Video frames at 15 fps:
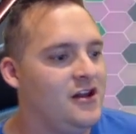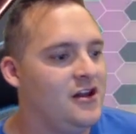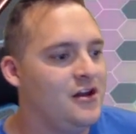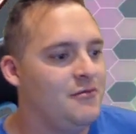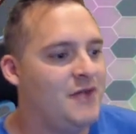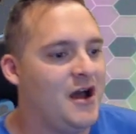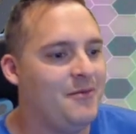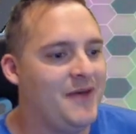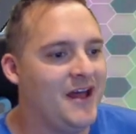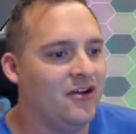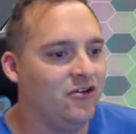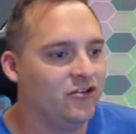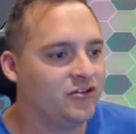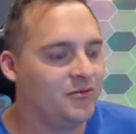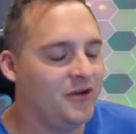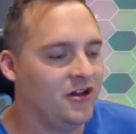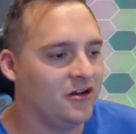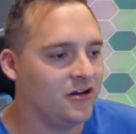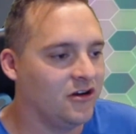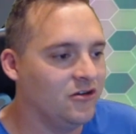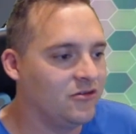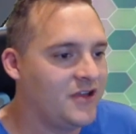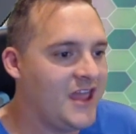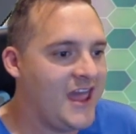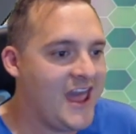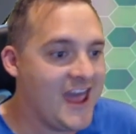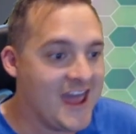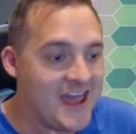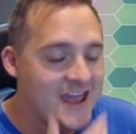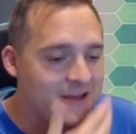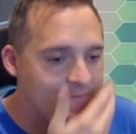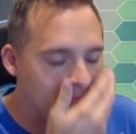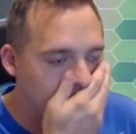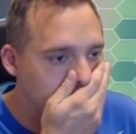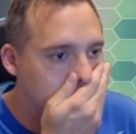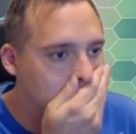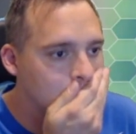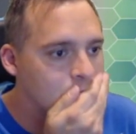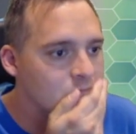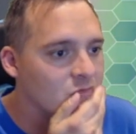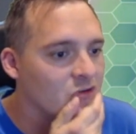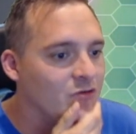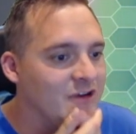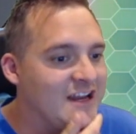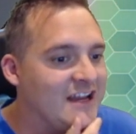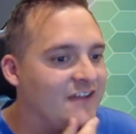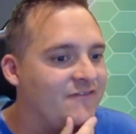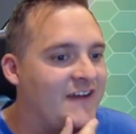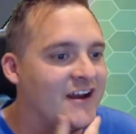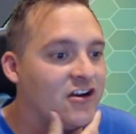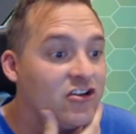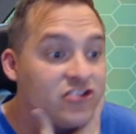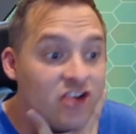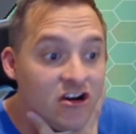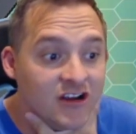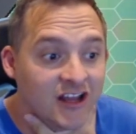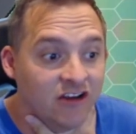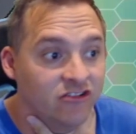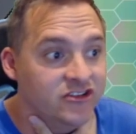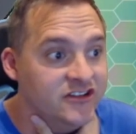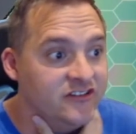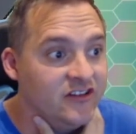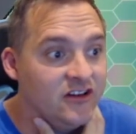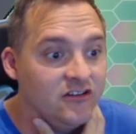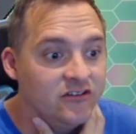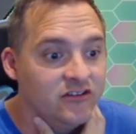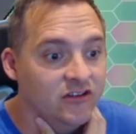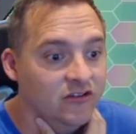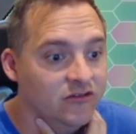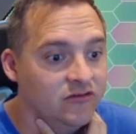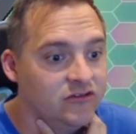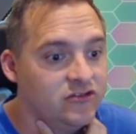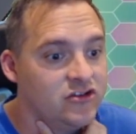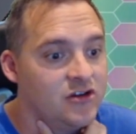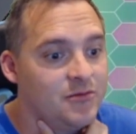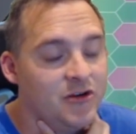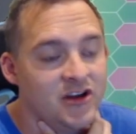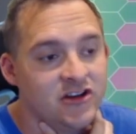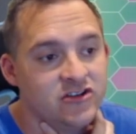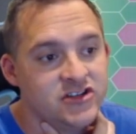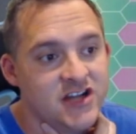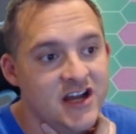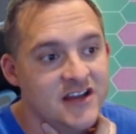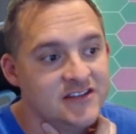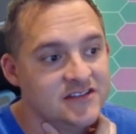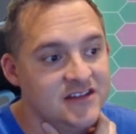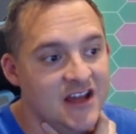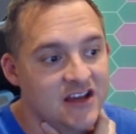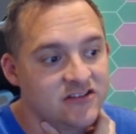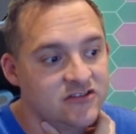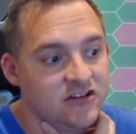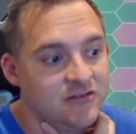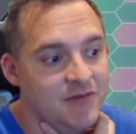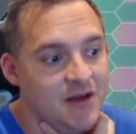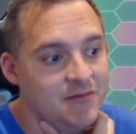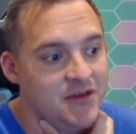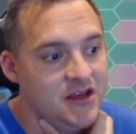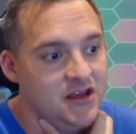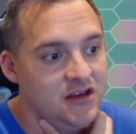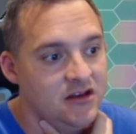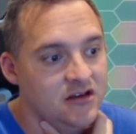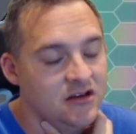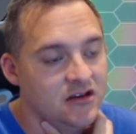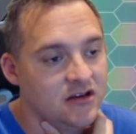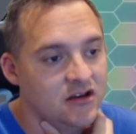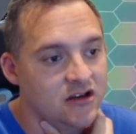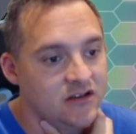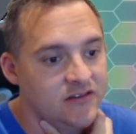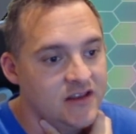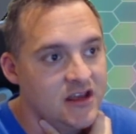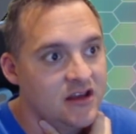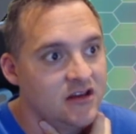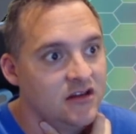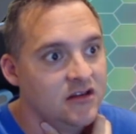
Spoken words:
Palpad, Ultra Ball are okay. We need to find our Dark Energies though, so Turbo Energize next turn might be a good thing.